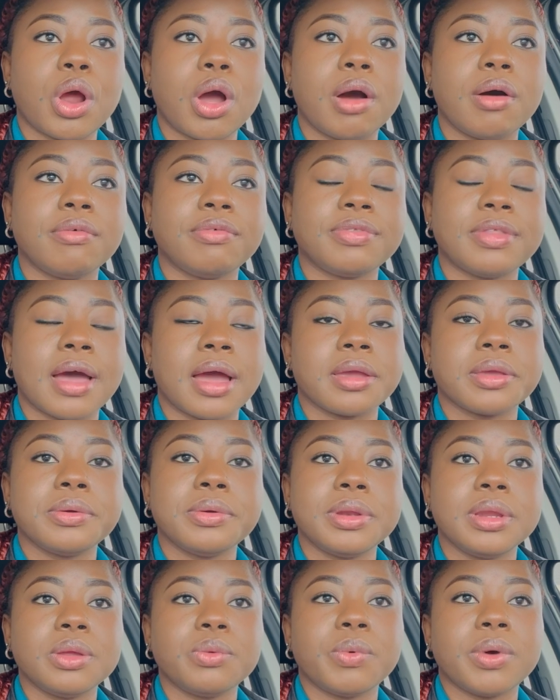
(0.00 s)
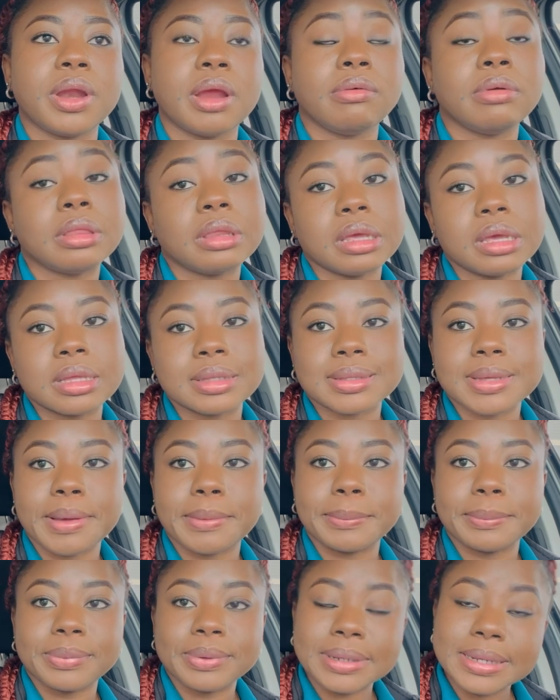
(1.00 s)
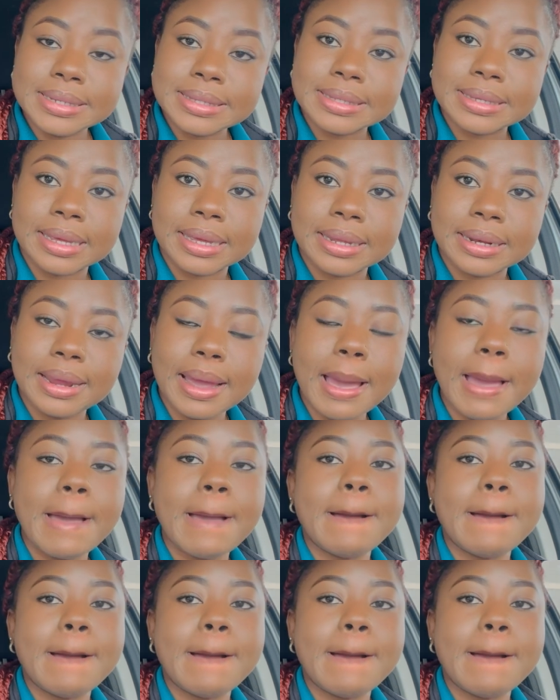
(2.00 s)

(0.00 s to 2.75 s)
of that unit when everything is completed.